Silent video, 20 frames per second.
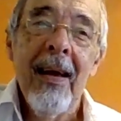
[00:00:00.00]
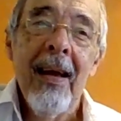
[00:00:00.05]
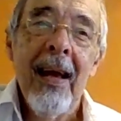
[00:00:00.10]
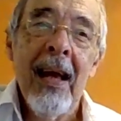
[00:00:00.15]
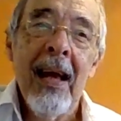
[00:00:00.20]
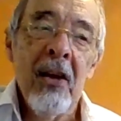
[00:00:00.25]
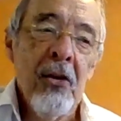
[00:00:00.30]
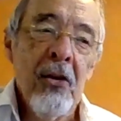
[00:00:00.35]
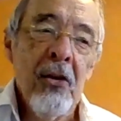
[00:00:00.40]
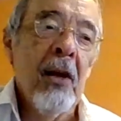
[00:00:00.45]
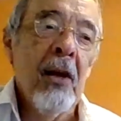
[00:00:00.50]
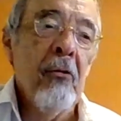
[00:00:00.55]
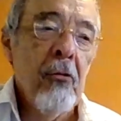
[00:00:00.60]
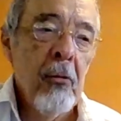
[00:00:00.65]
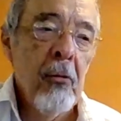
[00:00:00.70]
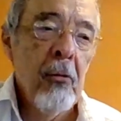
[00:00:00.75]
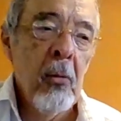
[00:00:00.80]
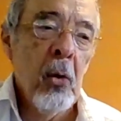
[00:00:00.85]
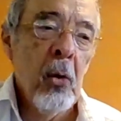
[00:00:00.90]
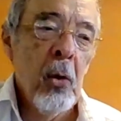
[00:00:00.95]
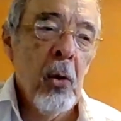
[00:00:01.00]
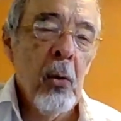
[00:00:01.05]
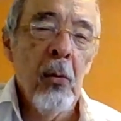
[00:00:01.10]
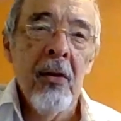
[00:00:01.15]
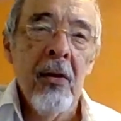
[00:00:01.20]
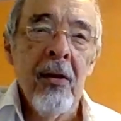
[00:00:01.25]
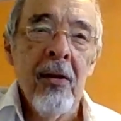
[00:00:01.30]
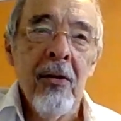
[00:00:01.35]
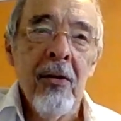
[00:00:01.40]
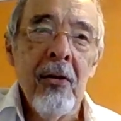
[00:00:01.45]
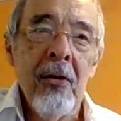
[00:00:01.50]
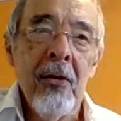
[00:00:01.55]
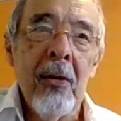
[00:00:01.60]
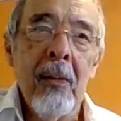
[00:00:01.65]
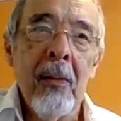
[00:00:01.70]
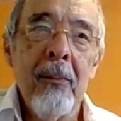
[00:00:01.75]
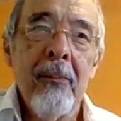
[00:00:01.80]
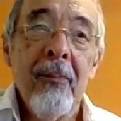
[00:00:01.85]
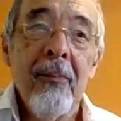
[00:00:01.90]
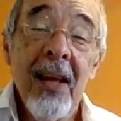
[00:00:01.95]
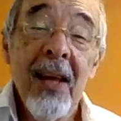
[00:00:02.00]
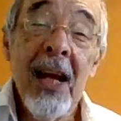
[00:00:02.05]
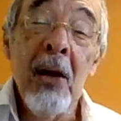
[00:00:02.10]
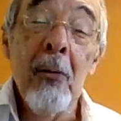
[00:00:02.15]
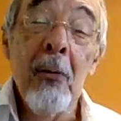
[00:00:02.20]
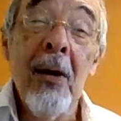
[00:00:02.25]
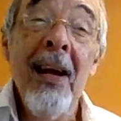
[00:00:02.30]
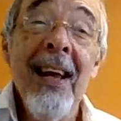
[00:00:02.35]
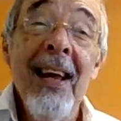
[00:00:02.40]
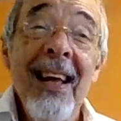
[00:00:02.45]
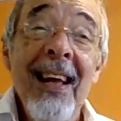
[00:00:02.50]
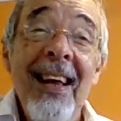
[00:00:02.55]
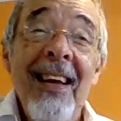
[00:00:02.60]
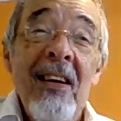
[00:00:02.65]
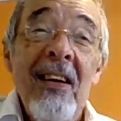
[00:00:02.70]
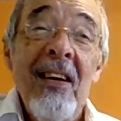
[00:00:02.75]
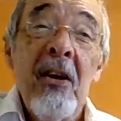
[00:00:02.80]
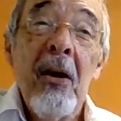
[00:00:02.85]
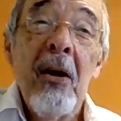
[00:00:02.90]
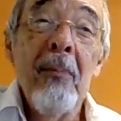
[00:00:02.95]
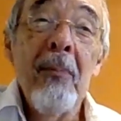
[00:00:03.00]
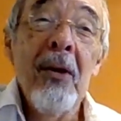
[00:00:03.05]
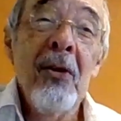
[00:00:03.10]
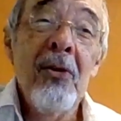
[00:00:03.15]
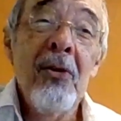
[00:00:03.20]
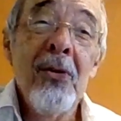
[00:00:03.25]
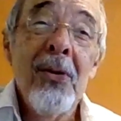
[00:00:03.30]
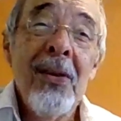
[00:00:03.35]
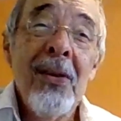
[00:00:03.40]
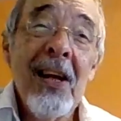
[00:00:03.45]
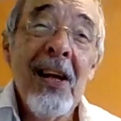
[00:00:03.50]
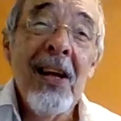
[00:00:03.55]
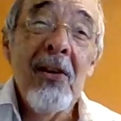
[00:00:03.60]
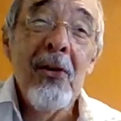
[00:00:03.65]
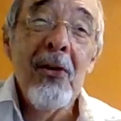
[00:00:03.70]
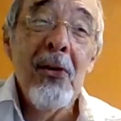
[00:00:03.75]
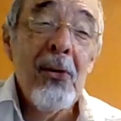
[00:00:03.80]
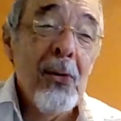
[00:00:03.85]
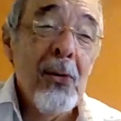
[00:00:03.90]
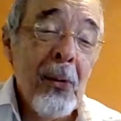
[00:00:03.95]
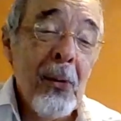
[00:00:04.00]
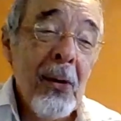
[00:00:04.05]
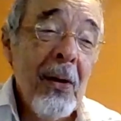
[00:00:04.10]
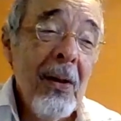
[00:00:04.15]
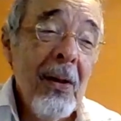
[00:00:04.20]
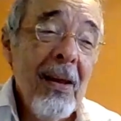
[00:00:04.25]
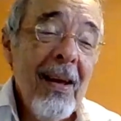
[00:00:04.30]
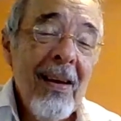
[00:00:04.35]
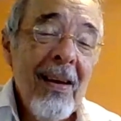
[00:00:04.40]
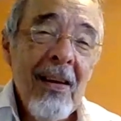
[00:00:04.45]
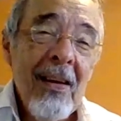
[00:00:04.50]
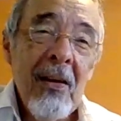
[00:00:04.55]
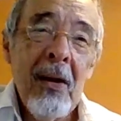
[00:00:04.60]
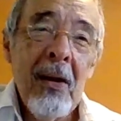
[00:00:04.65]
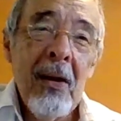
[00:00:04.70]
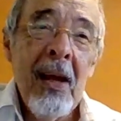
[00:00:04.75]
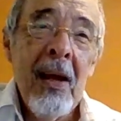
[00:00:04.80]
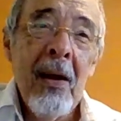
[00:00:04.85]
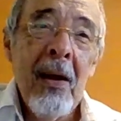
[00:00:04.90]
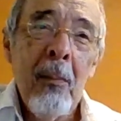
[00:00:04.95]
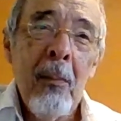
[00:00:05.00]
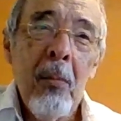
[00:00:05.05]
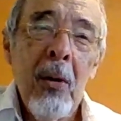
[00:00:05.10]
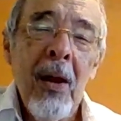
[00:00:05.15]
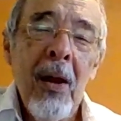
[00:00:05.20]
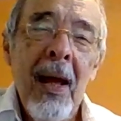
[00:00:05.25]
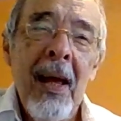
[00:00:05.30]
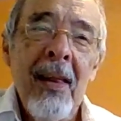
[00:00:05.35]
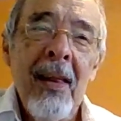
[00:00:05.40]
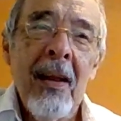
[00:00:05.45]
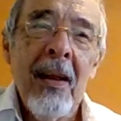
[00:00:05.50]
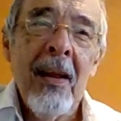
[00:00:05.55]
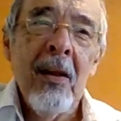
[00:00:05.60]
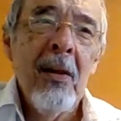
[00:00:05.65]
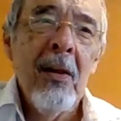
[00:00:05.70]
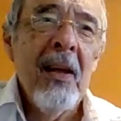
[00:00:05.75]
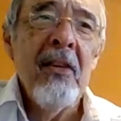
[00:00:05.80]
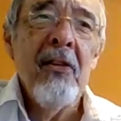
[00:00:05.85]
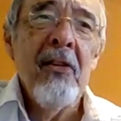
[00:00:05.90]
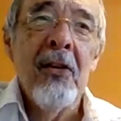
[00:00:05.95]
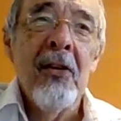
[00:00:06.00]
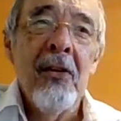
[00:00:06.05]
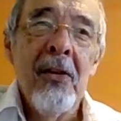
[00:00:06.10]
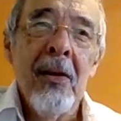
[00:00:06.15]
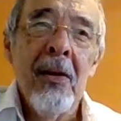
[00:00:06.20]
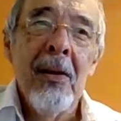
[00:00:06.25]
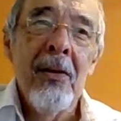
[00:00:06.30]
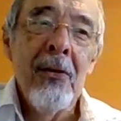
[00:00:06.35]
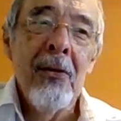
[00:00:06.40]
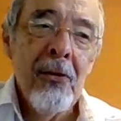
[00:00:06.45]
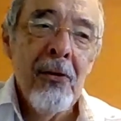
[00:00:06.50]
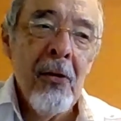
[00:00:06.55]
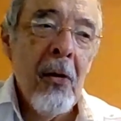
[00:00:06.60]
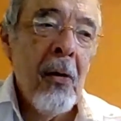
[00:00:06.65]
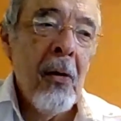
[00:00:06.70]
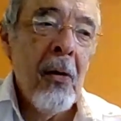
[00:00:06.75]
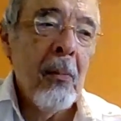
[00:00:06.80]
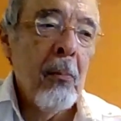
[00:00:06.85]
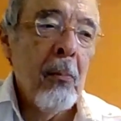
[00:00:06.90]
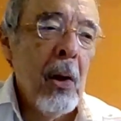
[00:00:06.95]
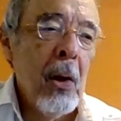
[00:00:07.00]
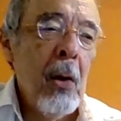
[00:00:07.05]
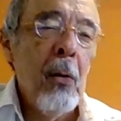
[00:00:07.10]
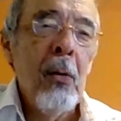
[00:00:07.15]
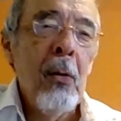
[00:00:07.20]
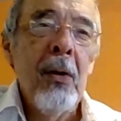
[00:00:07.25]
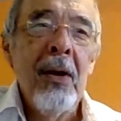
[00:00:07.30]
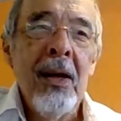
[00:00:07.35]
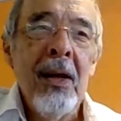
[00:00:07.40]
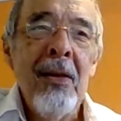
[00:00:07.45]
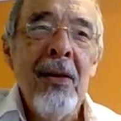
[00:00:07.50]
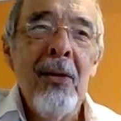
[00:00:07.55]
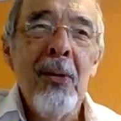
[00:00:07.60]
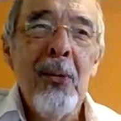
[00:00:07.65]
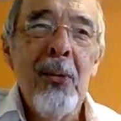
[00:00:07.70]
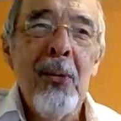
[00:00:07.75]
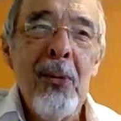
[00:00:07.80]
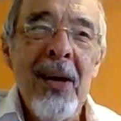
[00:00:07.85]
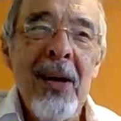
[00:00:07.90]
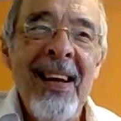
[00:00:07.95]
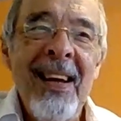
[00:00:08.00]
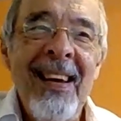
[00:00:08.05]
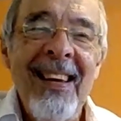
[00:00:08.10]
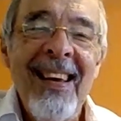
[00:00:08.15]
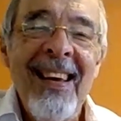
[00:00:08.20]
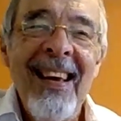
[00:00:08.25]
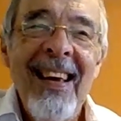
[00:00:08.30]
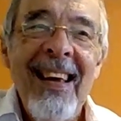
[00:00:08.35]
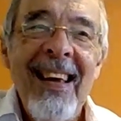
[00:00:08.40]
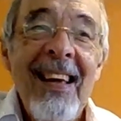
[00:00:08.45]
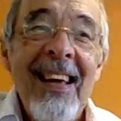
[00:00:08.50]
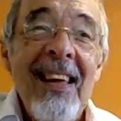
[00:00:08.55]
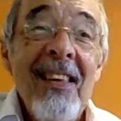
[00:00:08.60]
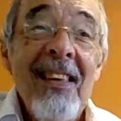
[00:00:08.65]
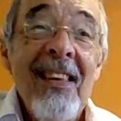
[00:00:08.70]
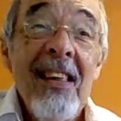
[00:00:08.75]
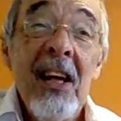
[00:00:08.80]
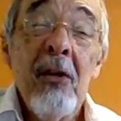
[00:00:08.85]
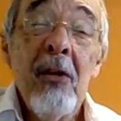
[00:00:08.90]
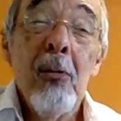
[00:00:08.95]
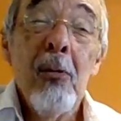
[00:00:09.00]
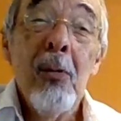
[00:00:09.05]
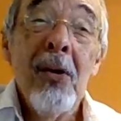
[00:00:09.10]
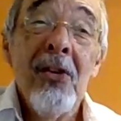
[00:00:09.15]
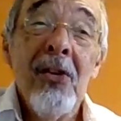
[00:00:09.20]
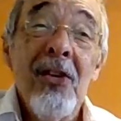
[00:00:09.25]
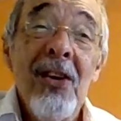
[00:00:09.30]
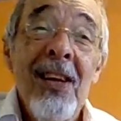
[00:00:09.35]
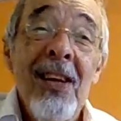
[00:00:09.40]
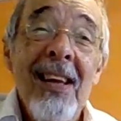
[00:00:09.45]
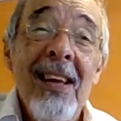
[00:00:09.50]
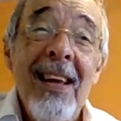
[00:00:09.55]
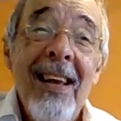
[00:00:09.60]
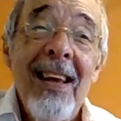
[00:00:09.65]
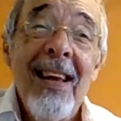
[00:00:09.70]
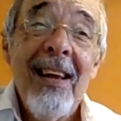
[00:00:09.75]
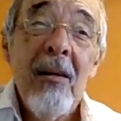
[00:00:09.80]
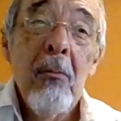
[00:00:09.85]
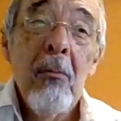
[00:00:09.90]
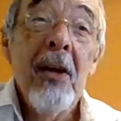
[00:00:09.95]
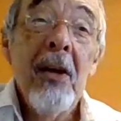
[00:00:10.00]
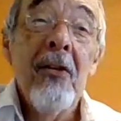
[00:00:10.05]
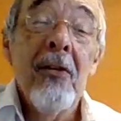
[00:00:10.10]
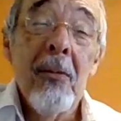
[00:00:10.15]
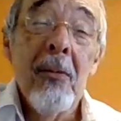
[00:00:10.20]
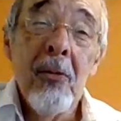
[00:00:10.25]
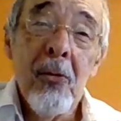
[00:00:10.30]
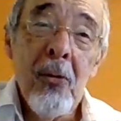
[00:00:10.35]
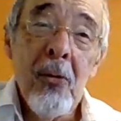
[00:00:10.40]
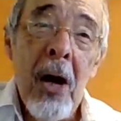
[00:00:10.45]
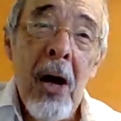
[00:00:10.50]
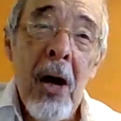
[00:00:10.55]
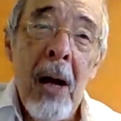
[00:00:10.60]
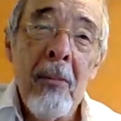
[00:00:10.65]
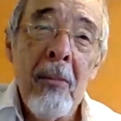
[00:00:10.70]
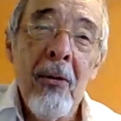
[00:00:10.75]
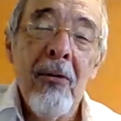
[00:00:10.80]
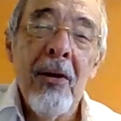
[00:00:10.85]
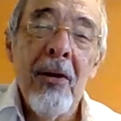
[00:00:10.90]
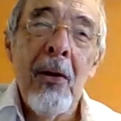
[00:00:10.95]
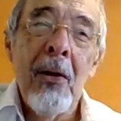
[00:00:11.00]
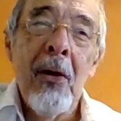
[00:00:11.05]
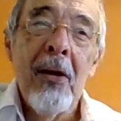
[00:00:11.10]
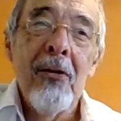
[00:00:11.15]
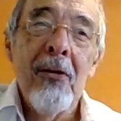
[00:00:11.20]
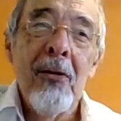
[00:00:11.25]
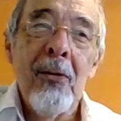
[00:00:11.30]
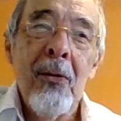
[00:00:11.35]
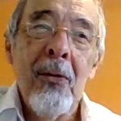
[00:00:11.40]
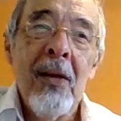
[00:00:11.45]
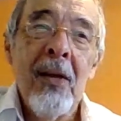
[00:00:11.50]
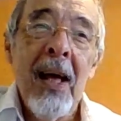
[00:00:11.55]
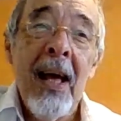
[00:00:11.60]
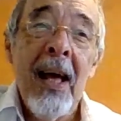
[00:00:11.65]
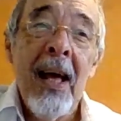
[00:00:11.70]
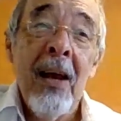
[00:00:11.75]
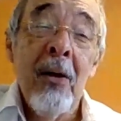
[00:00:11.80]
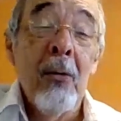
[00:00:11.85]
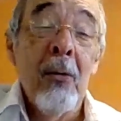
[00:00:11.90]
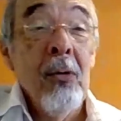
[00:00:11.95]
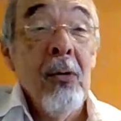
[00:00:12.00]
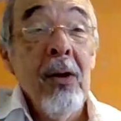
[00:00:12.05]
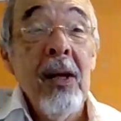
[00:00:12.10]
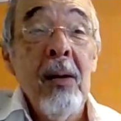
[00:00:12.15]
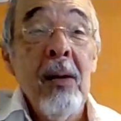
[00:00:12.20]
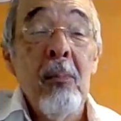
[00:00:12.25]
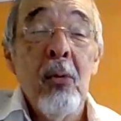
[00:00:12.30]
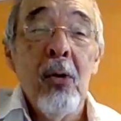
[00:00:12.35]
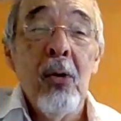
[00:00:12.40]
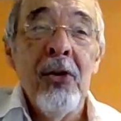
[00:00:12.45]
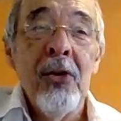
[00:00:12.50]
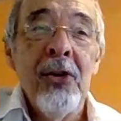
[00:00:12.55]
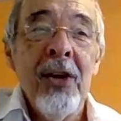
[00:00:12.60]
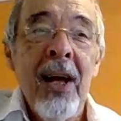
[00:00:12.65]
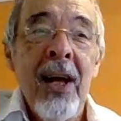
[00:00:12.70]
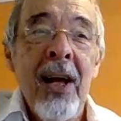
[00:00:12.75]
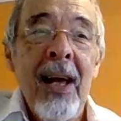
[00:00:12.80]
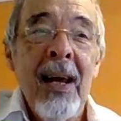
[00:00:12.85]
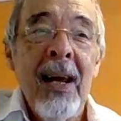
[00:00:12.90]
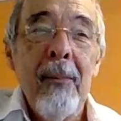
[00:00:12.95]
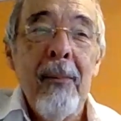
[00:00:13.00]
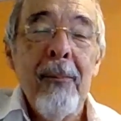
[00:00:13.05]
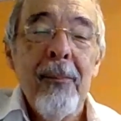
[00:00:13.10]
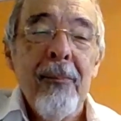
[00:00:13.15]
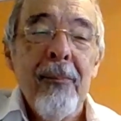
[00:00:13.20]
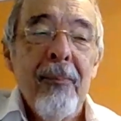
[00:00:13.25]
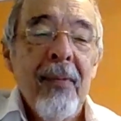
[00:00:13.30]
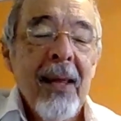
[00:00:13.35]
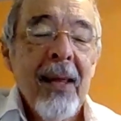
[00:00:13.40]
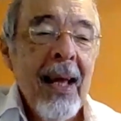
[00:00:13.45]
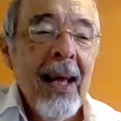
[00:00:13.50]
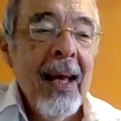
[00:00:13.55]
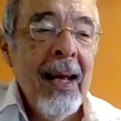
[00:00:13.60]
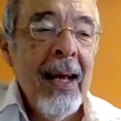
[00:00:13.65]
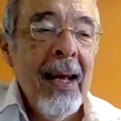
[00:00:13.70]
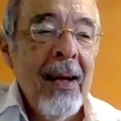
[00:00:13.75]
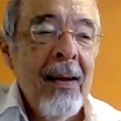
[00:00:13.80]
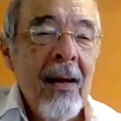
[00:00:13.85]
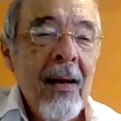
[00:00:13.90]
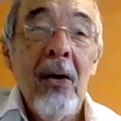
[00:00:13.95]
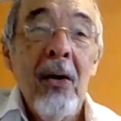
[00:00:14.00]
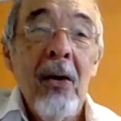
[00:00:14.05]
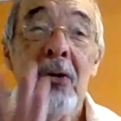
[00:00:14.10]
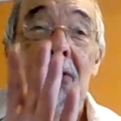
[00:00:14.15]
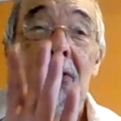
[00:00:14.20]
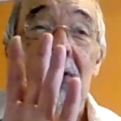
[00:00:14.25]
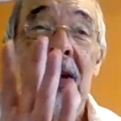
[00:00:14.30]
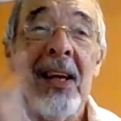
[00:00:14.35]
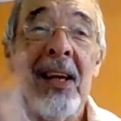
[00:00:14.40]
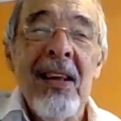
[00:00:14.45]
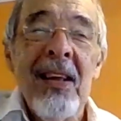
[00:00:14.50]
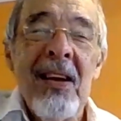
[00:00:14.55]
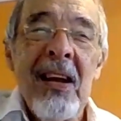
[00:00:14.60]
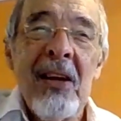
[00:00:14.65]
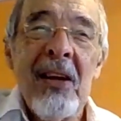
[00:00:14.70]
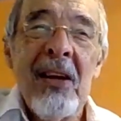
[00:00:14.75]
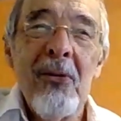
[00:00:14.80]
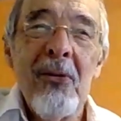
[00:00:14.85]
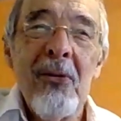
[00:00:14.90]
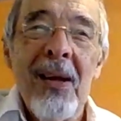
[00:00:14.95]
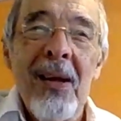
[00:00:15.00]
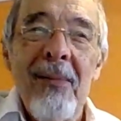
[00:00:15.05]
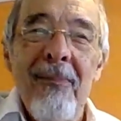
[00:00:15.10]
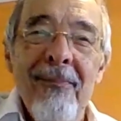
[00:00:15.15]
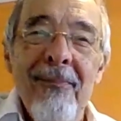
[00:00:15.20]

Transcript: as you get familiar with the song. Anyway, I hope you enjoyed that tutorial on how to play that classic Dylan song, Blowin' in the Wind. Thanks for watching. Please subscribe if you'd like to do that. I'd really appreciate it. And I'll see you in the next one.